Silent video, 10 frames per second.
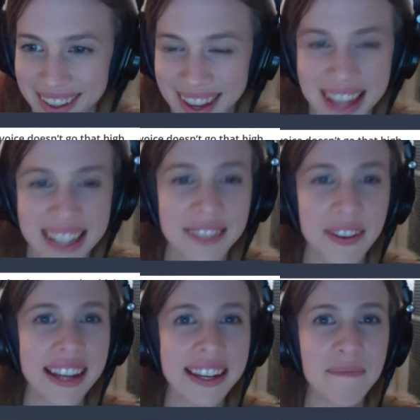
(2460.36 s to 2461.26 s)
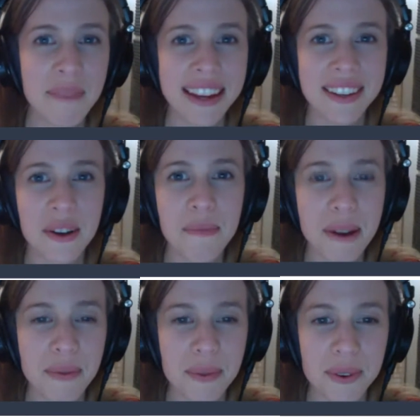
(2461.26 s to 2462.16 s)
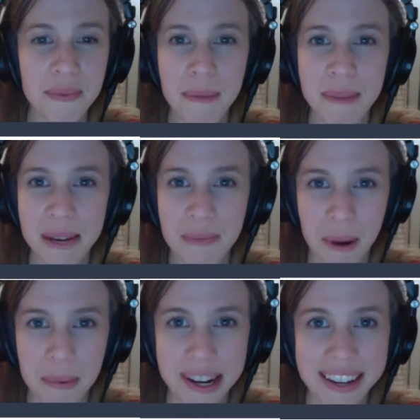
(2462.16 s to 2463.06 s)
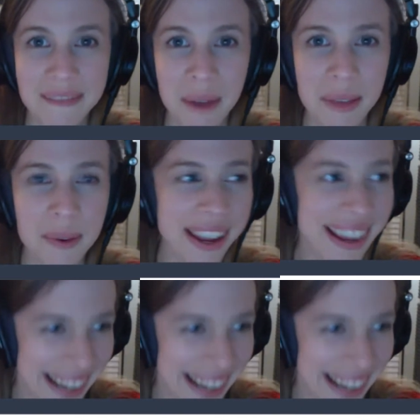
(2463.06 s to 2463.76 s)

Does fan man know my rule about being appropriate, by the way?